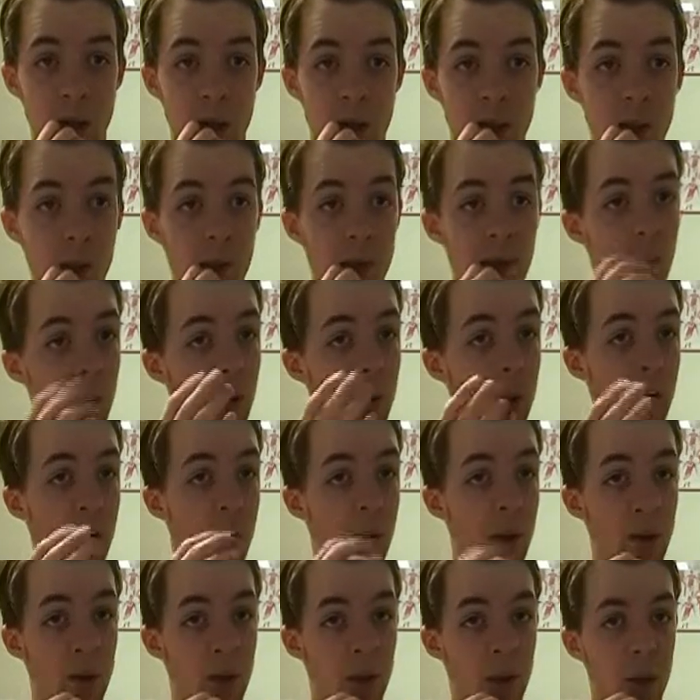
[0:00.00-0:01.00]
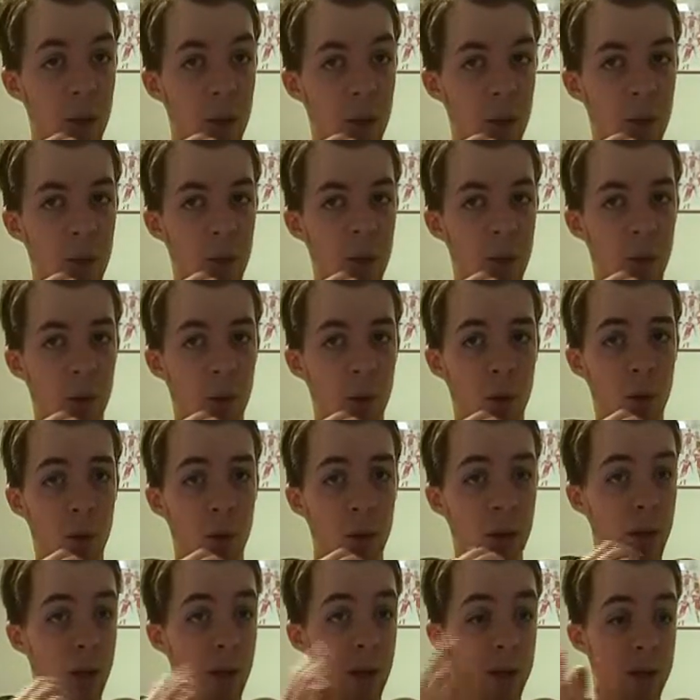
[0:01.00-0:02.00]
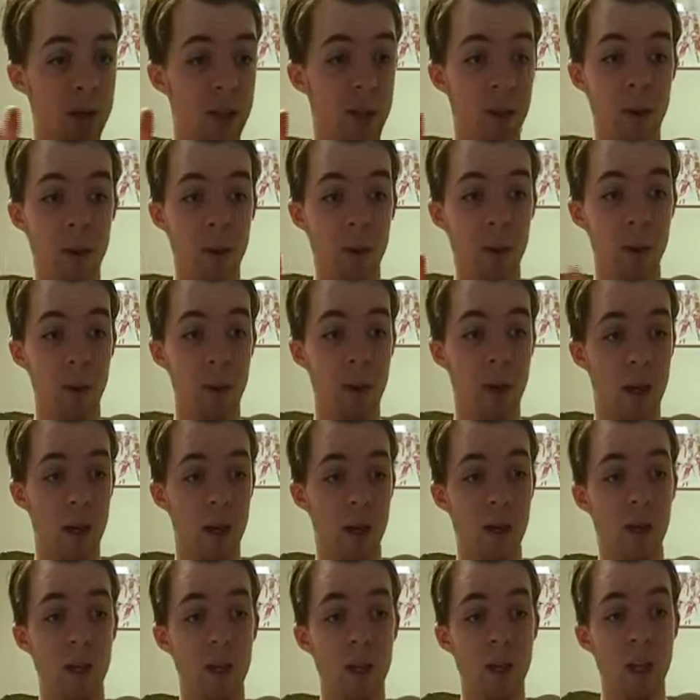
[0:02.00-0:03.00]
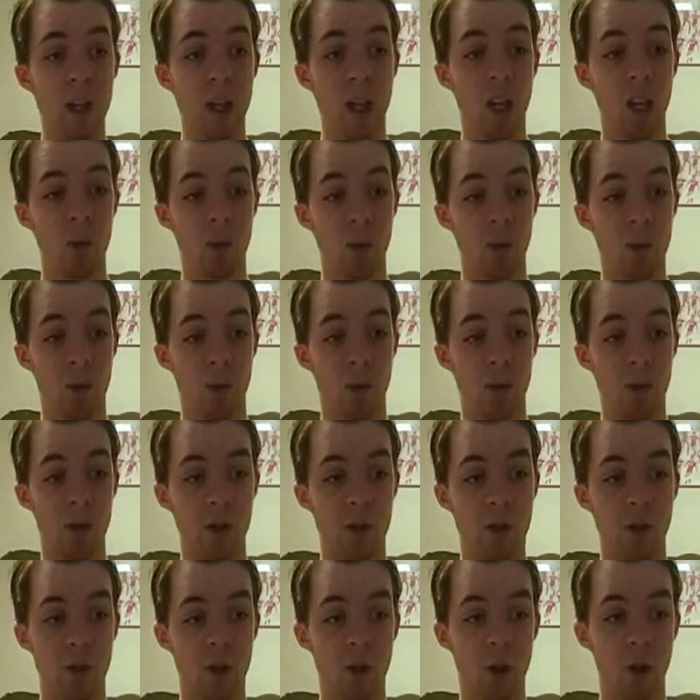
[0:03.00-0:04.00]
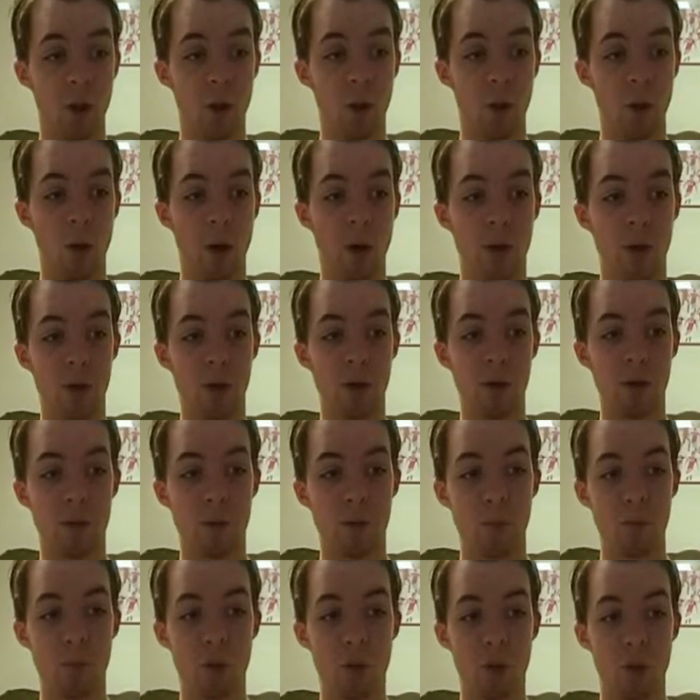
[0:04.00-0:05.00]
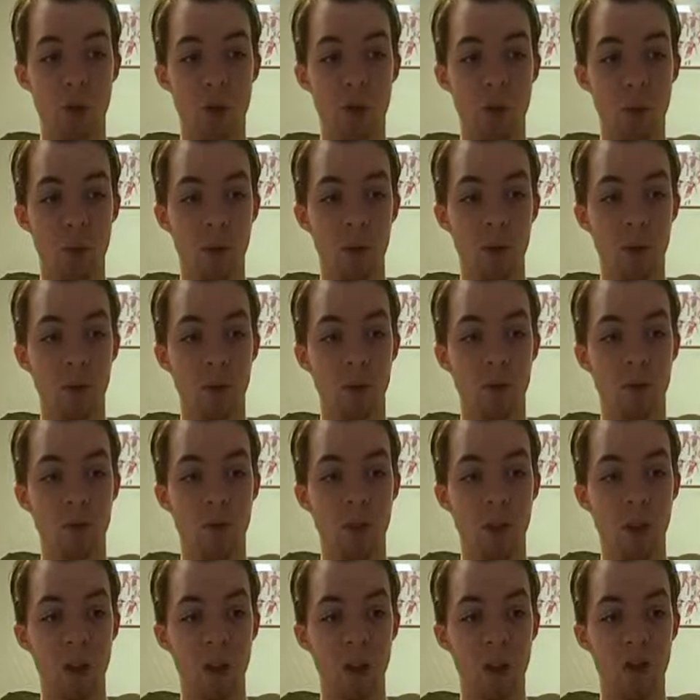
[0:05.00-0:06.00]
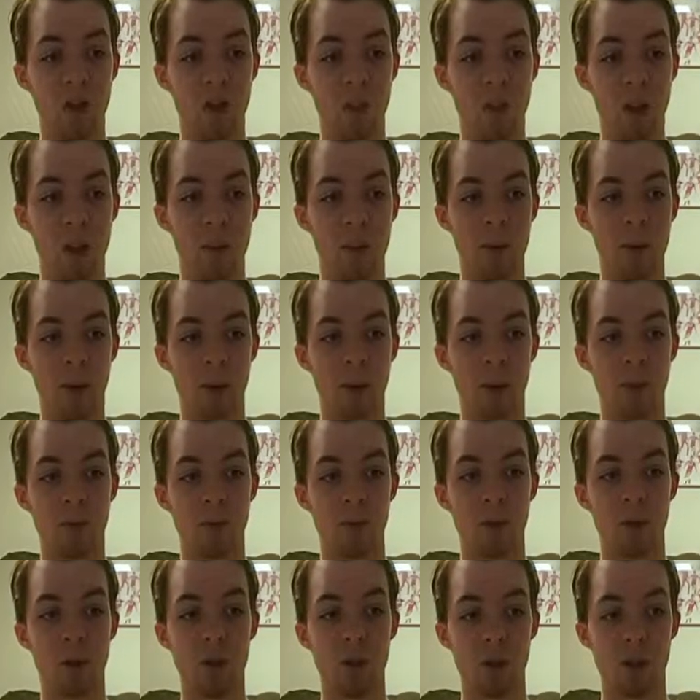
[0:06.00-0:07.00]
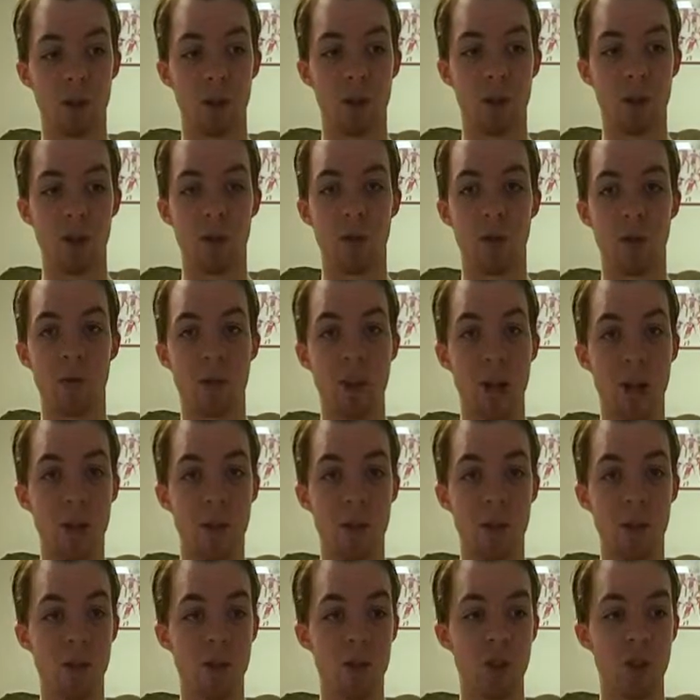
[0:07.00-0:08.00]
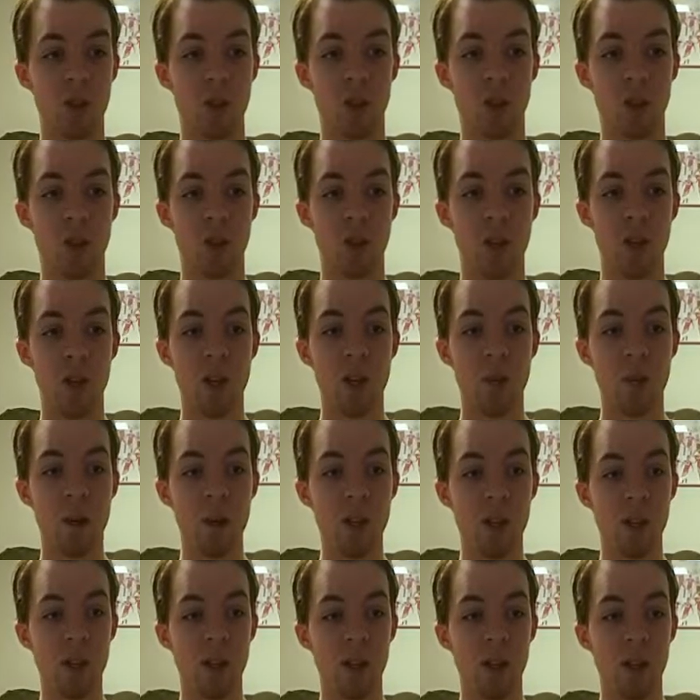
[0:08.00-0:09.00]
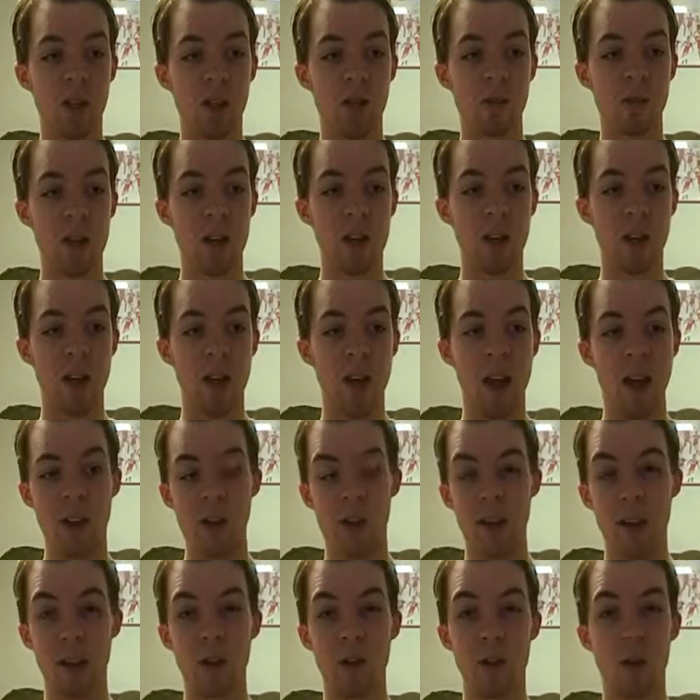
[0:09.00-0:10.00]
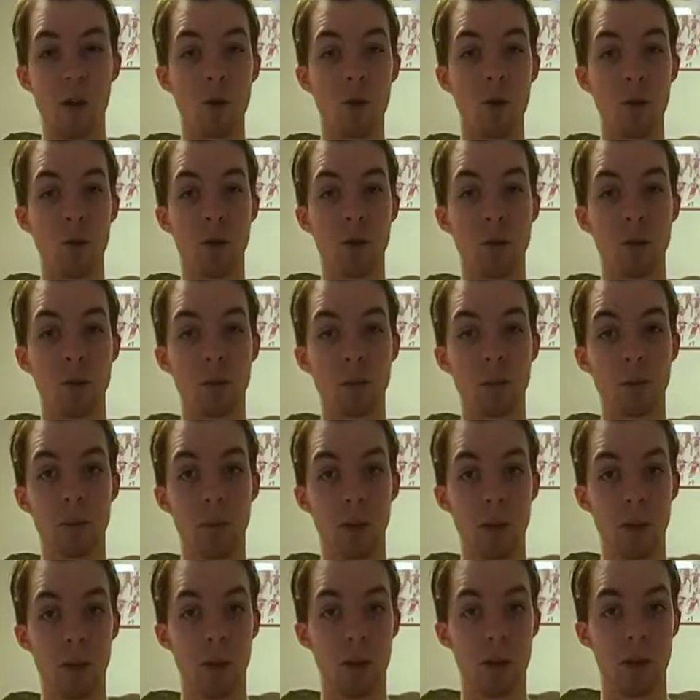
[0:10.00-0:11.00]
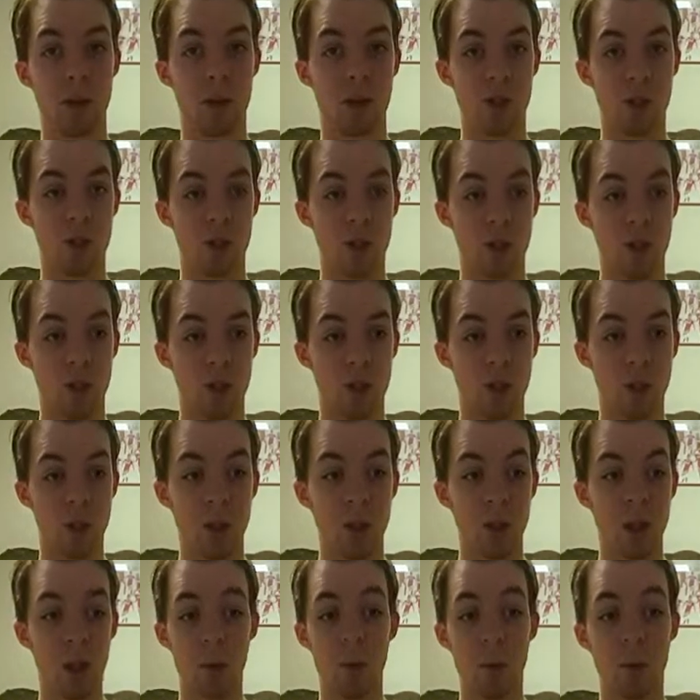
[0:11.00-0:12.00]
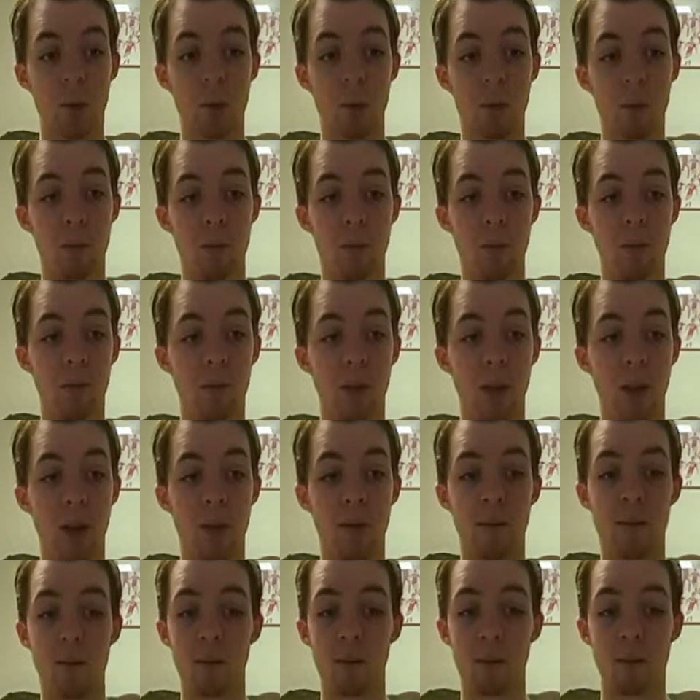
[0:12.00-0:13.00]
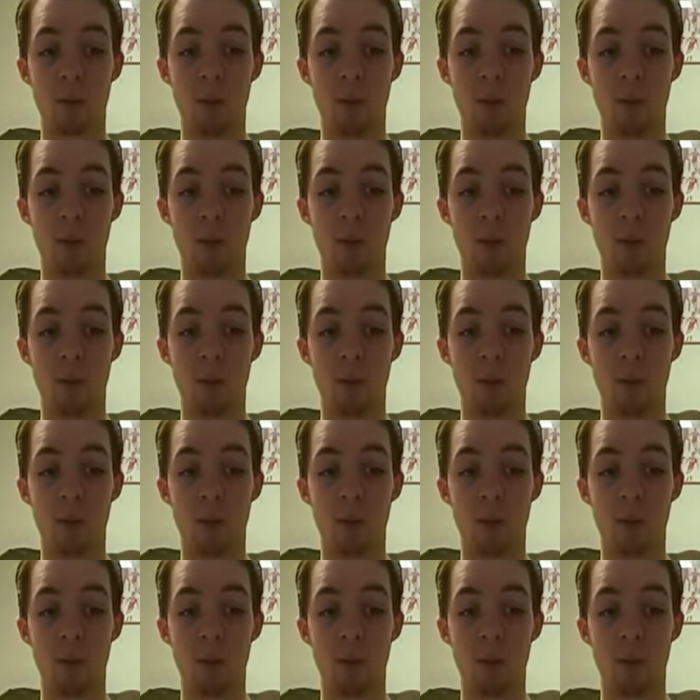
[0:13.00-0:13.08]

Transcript: instead of going around helping people, instead of doing that, he would sort of just go around stopping things from happening and causing lots of damage, and basically just being an anti-Doctor, pretty much. He wouldn't, yeah.